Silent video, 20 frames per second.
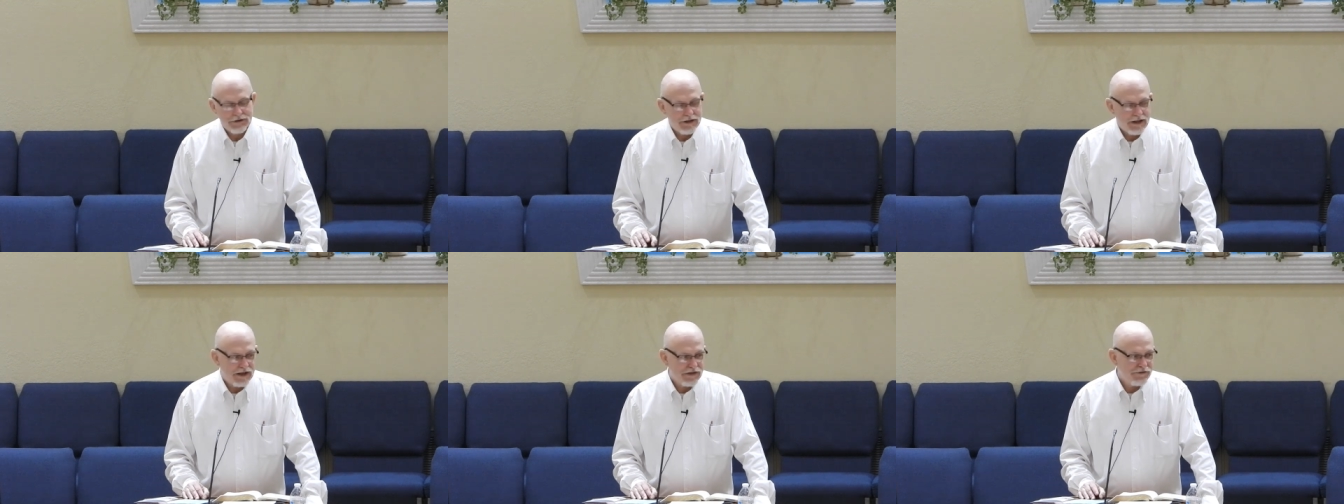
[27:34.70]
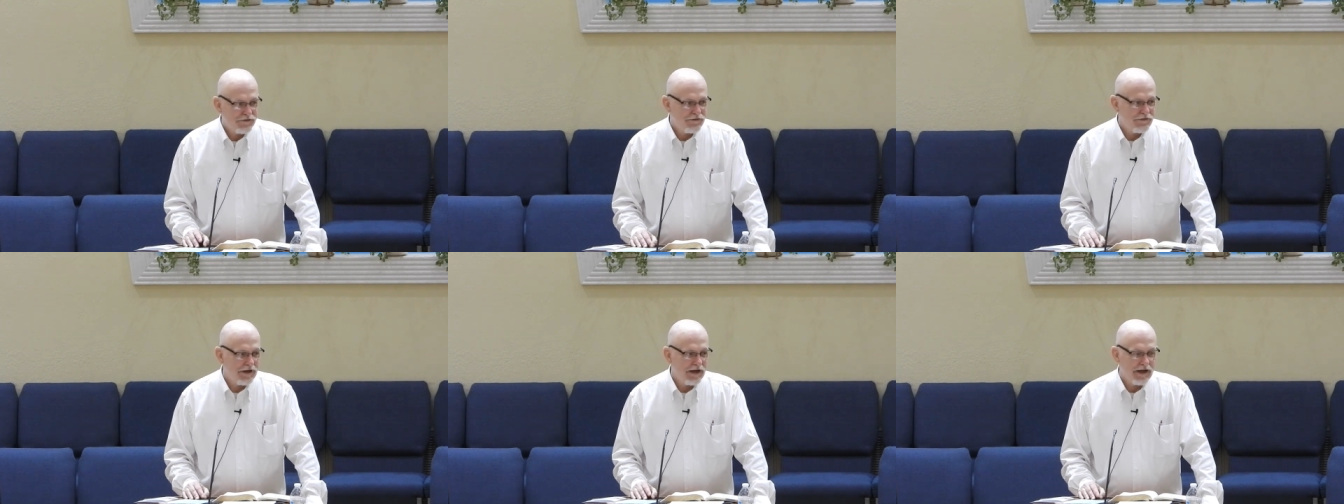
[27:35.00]

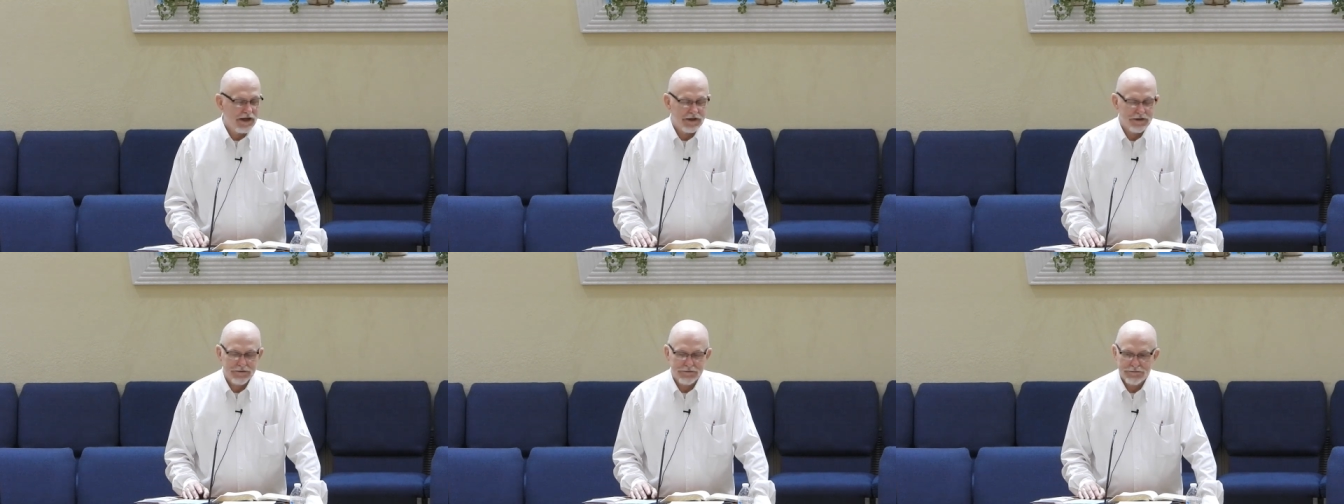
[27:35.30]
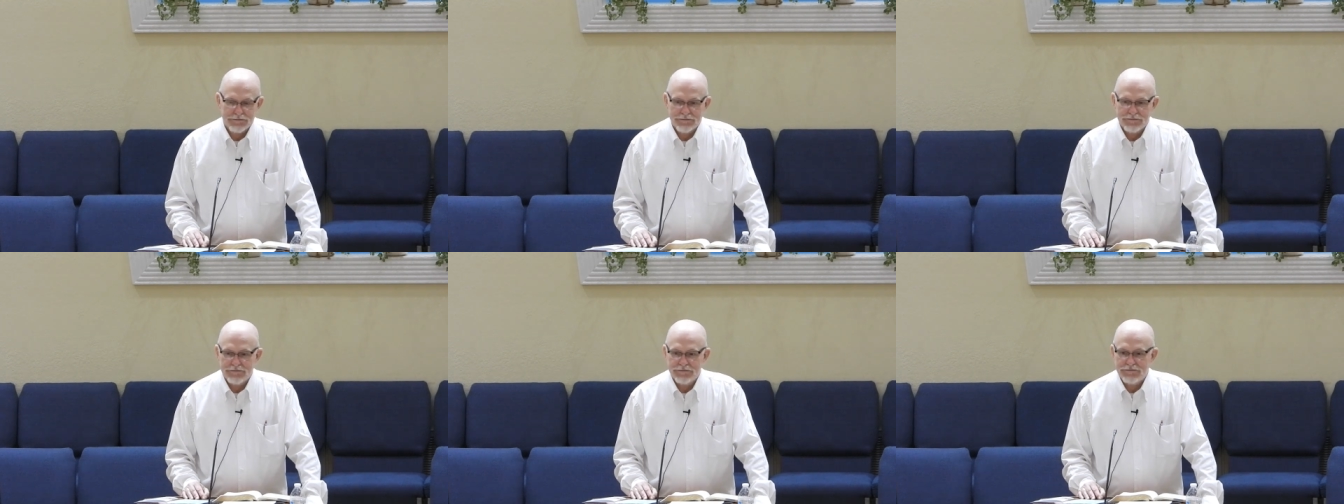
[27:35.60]
that's fine.
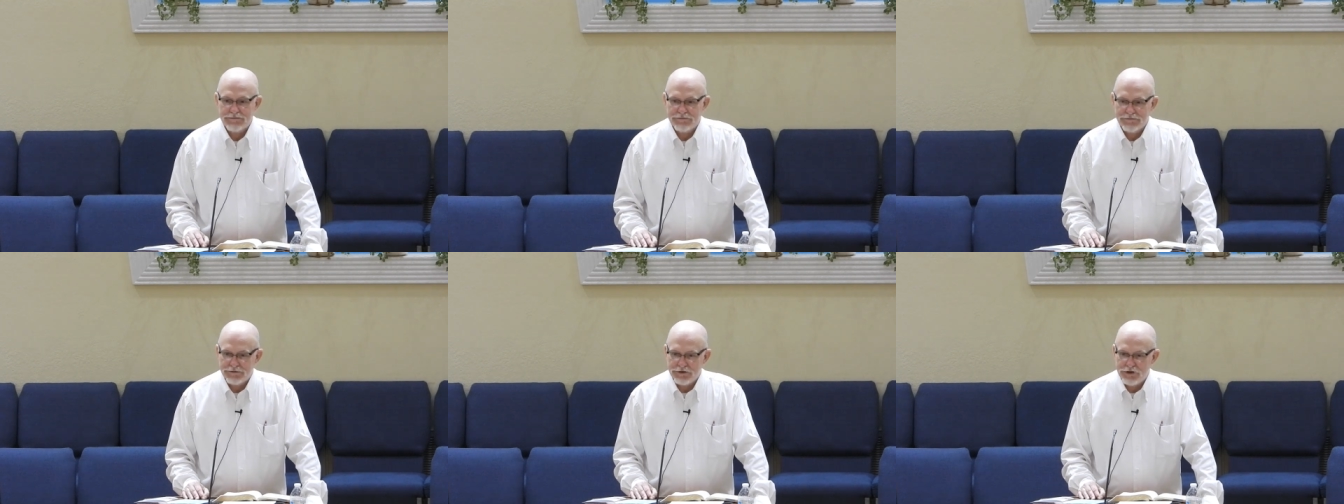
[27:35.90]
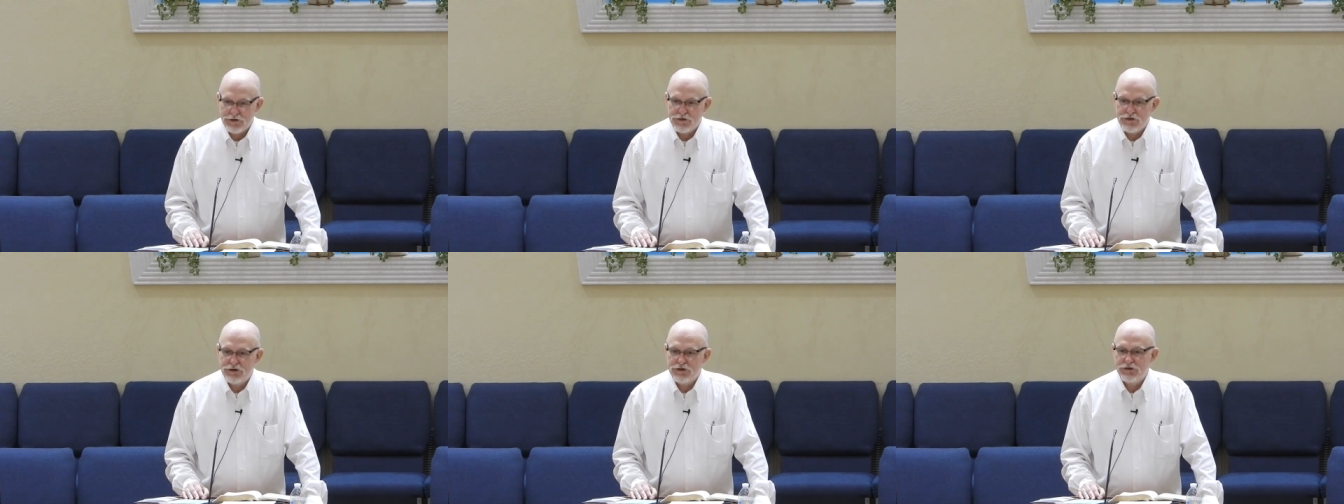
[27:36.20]

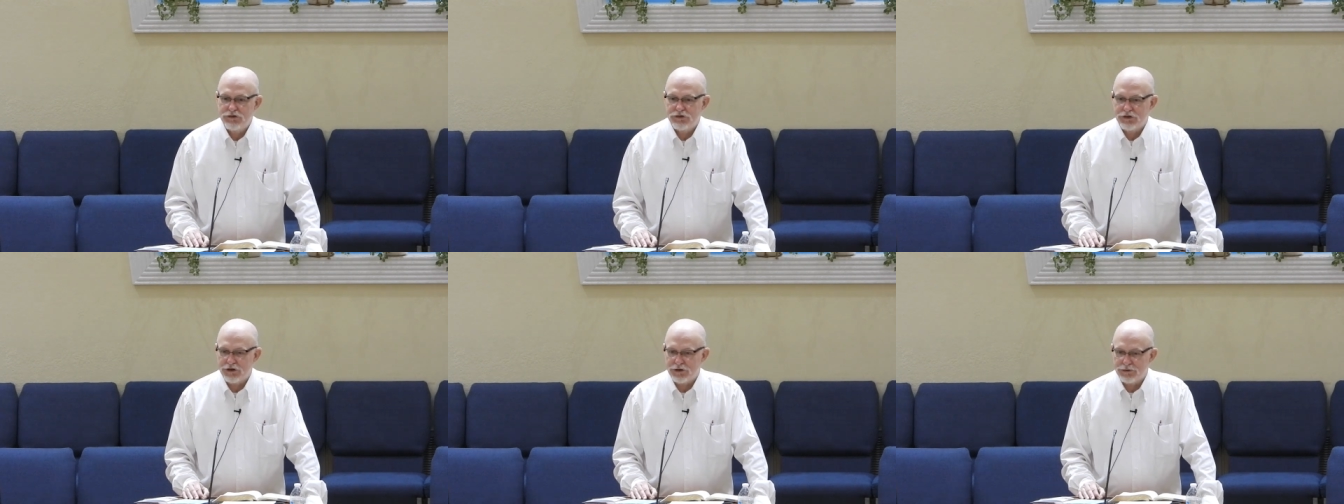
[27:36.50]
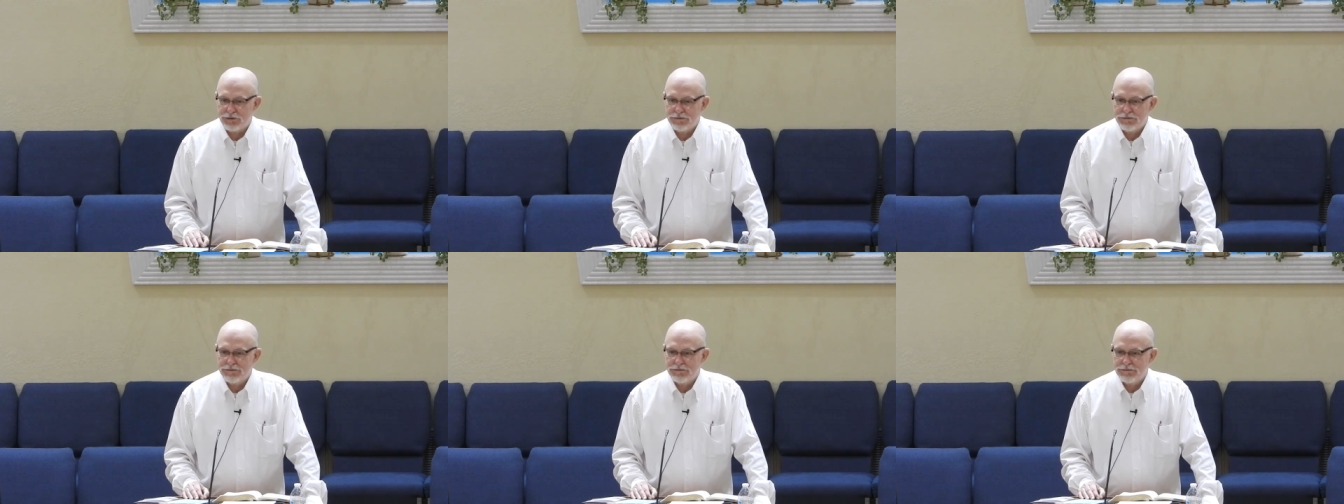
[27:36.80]
You do
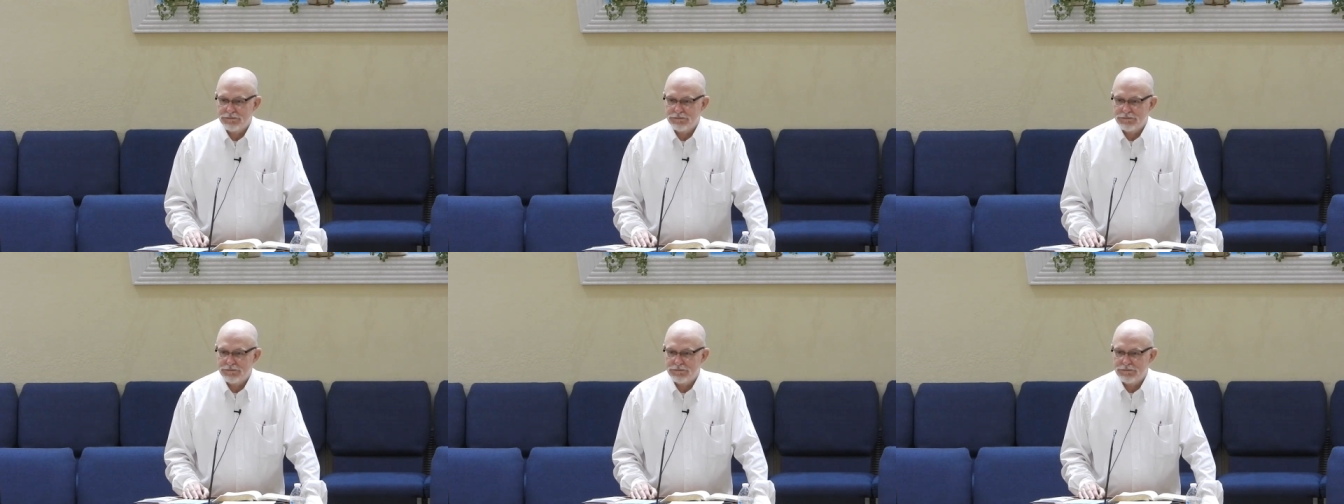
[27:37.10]
so,